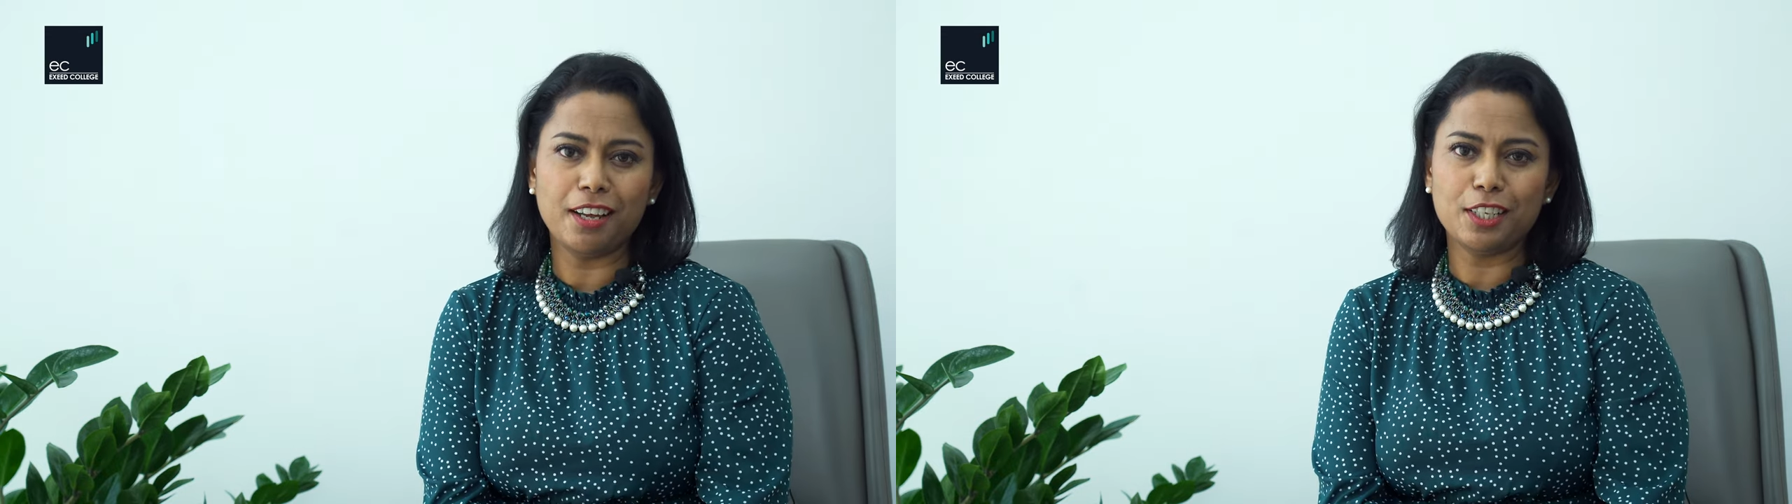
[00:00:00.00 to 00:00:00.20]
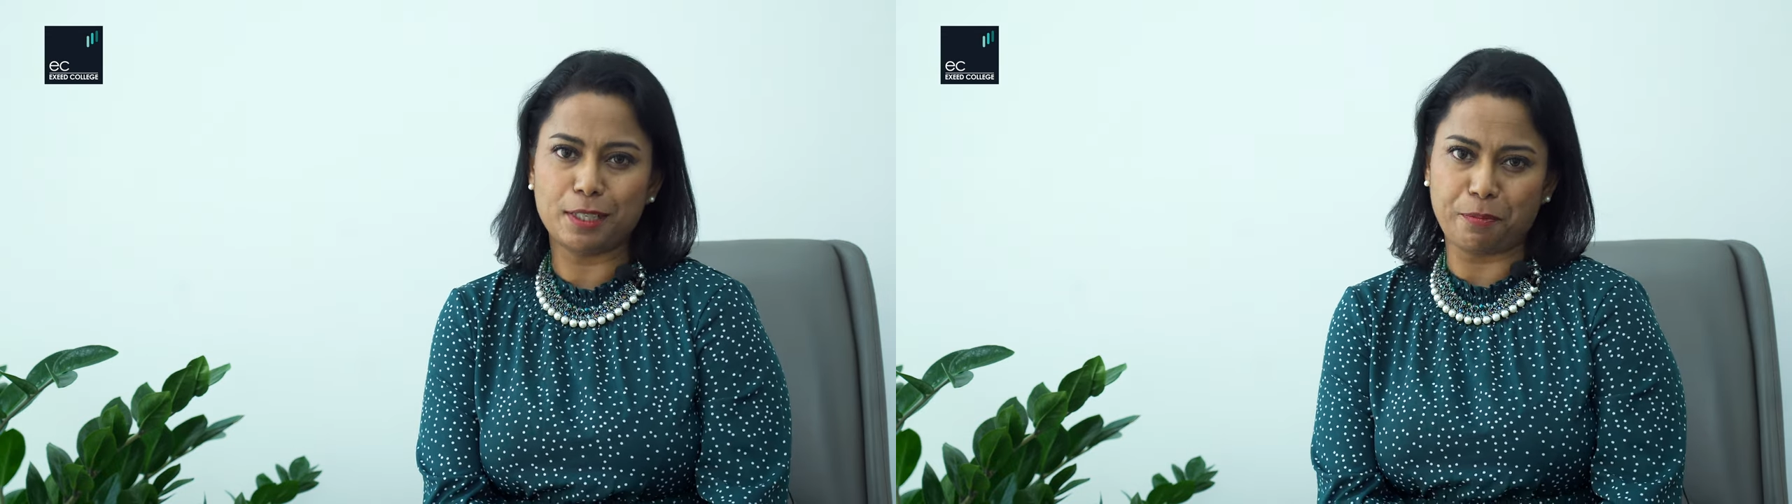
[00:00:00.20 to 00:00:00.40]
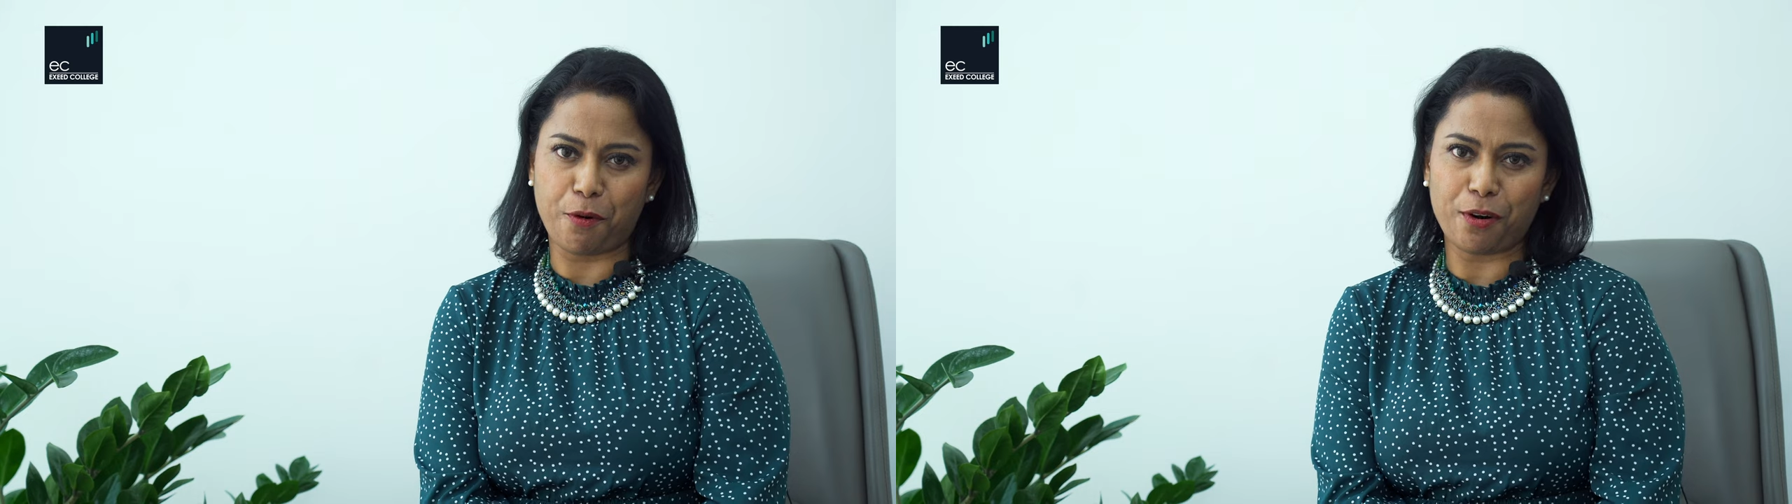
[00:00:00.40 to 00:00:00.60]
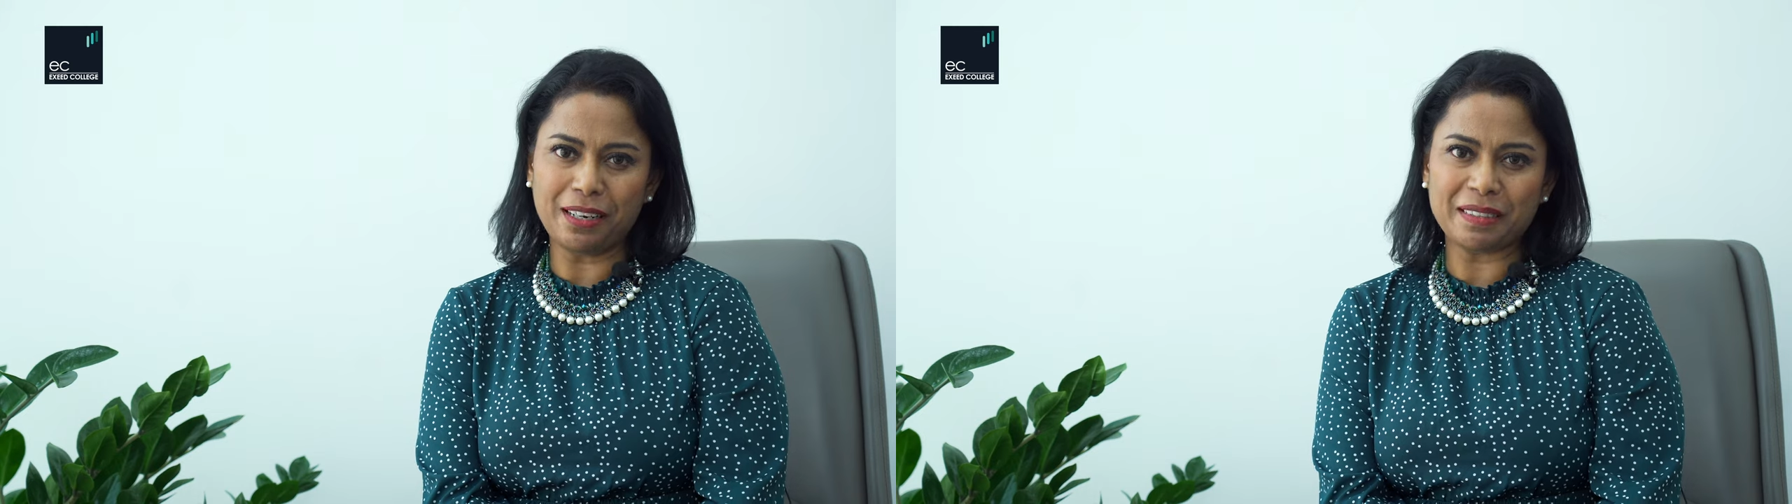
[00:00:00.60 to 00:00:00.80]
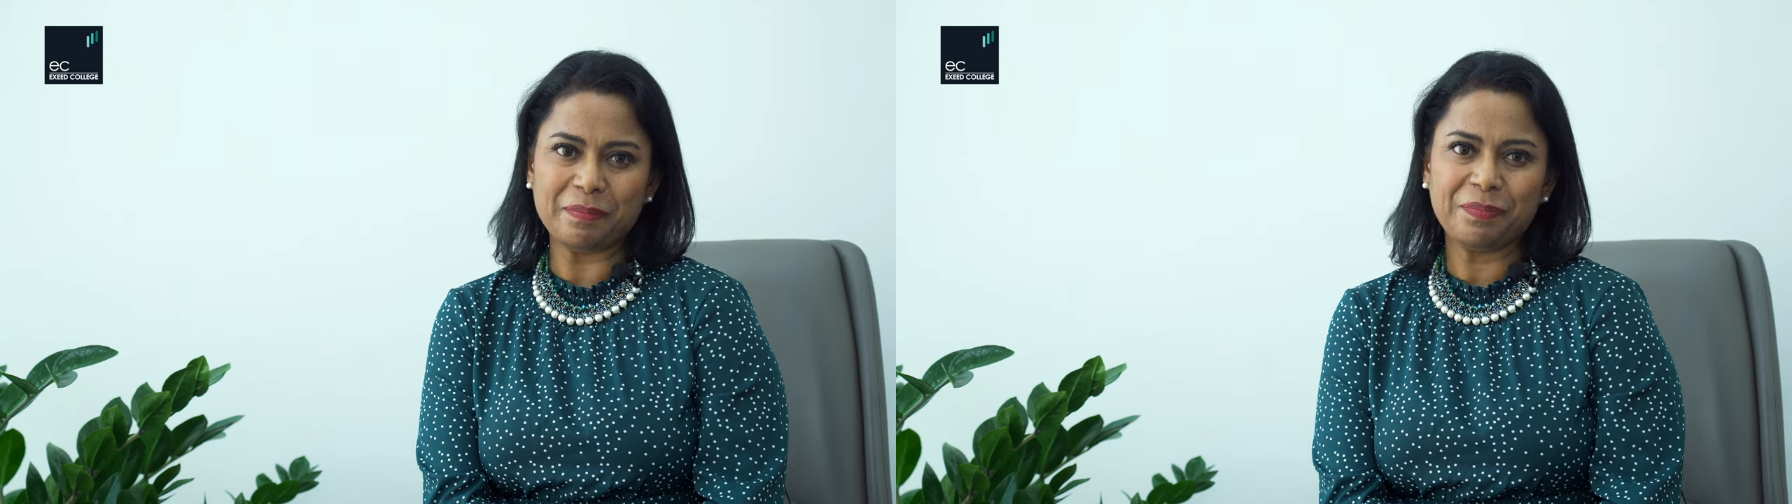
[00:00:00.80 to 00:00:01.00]

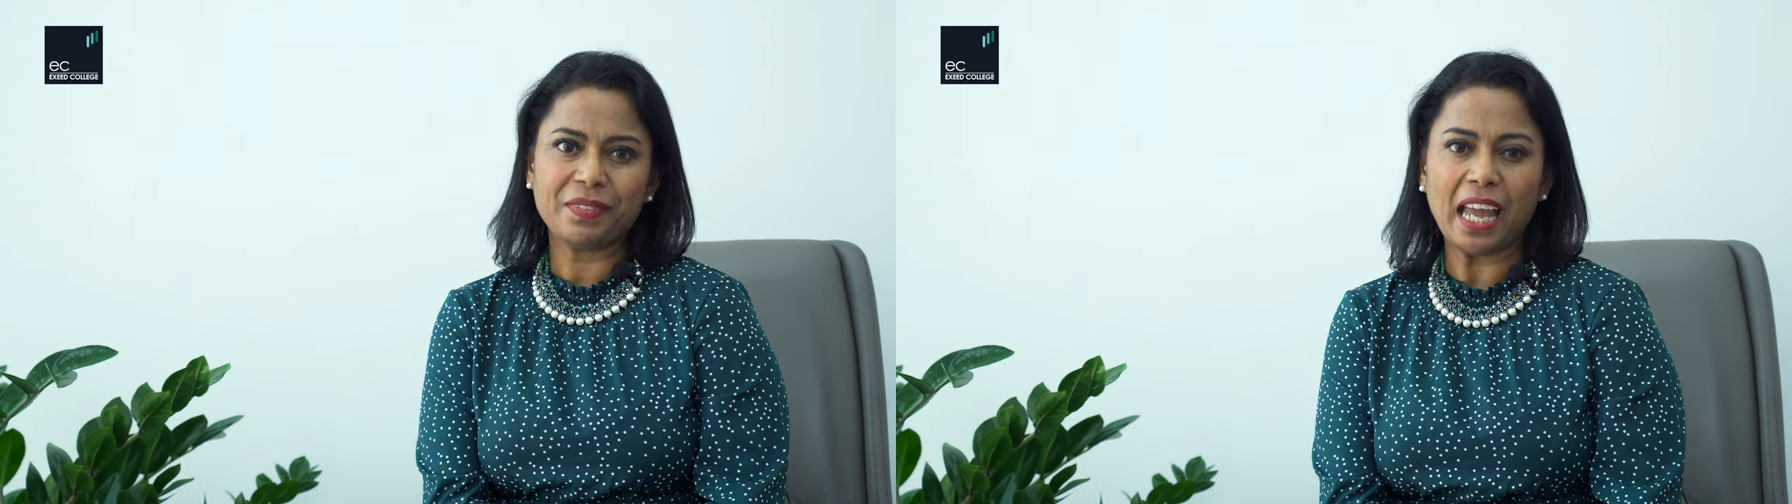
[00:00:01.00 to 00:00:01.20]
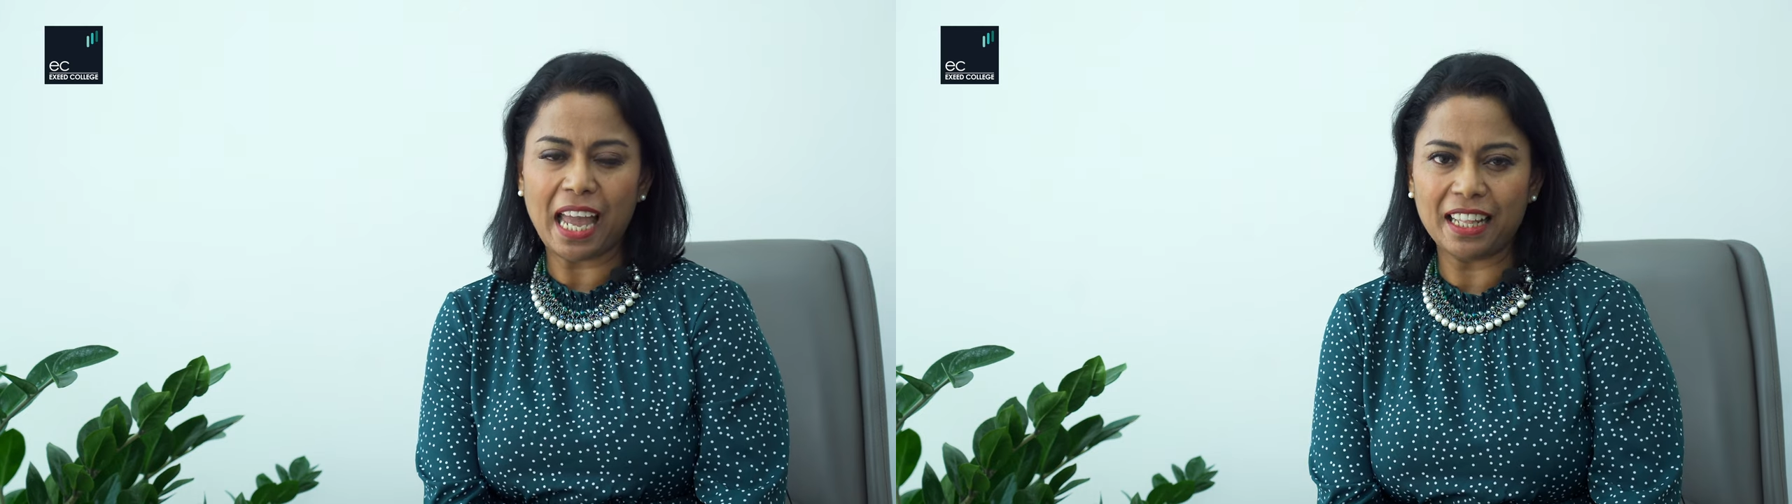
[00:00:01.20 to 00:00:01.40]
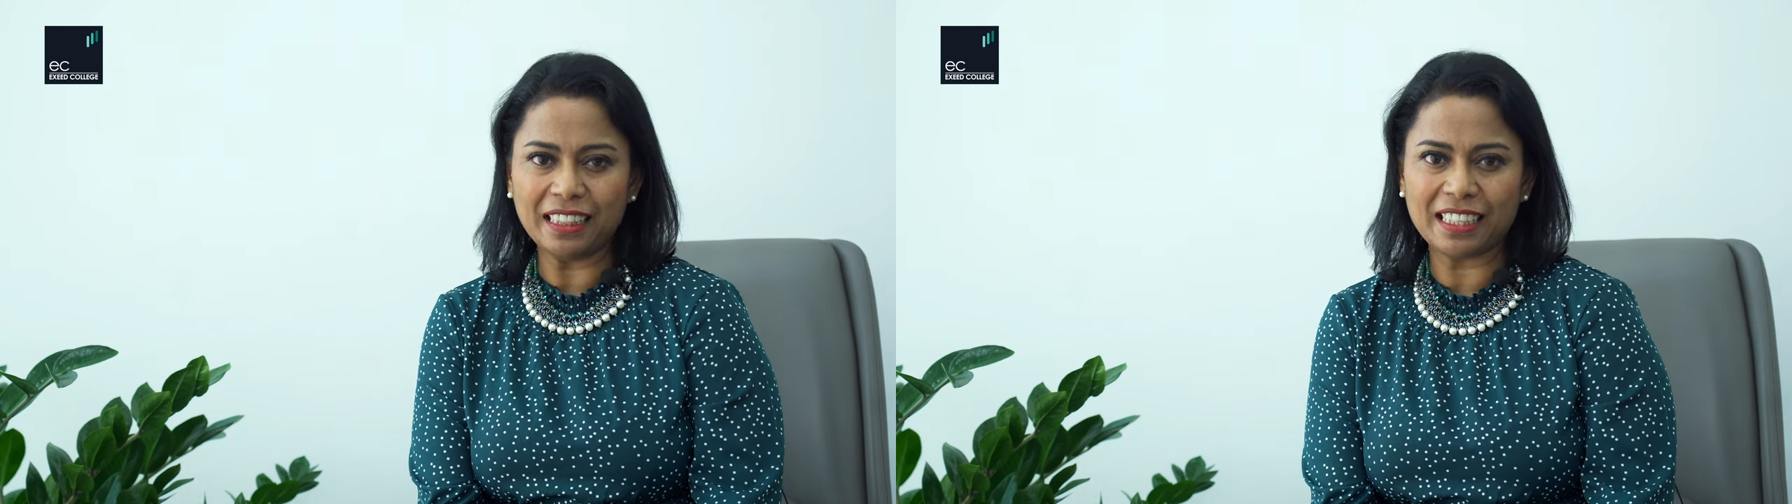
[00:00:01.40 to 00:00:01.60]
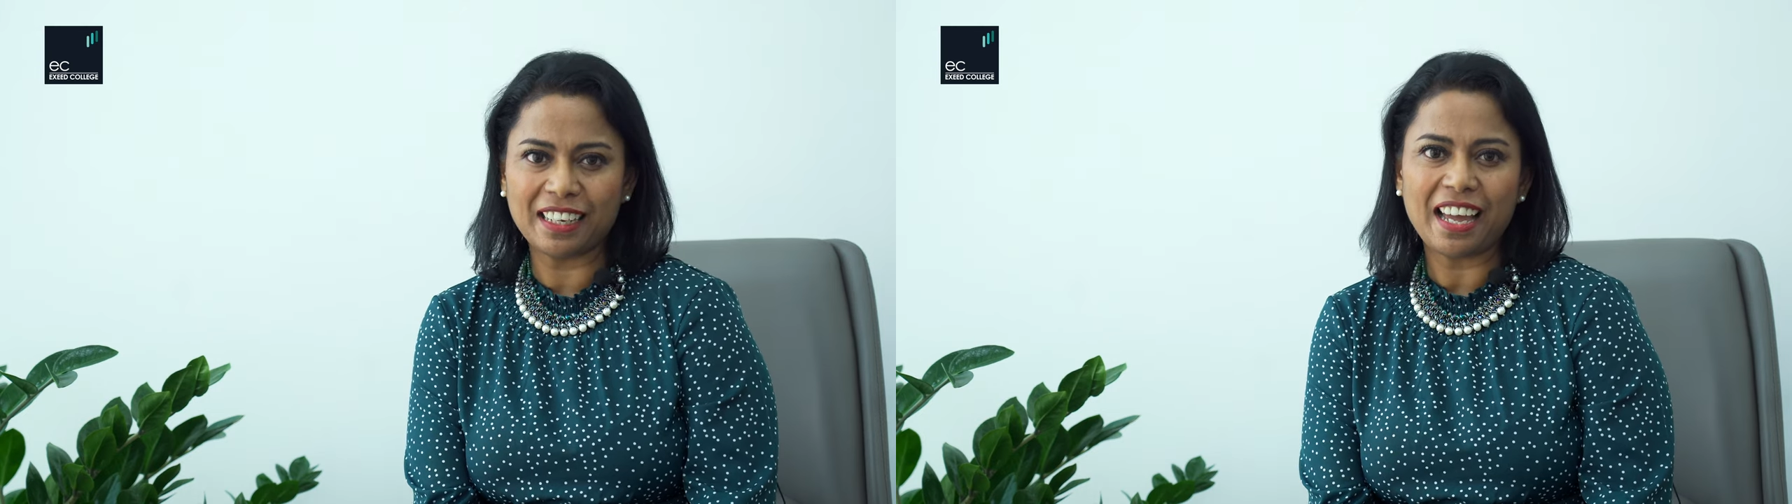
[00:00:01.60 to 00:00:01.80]
sport, health,